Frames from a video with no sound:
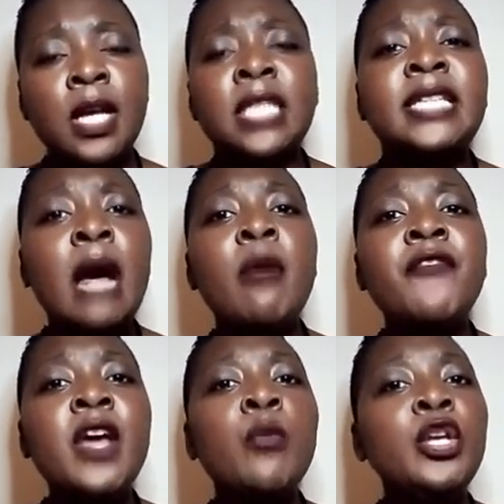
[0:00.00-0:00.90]
Some of
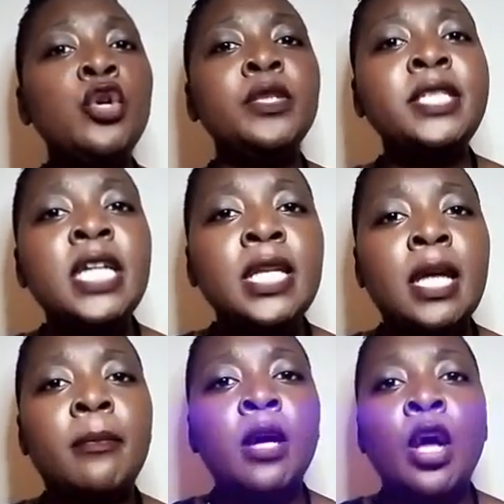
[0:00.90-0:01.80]
them, when you see
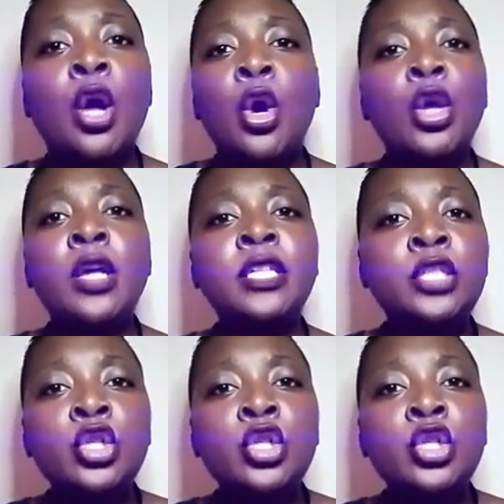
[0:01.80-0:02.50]
them, it's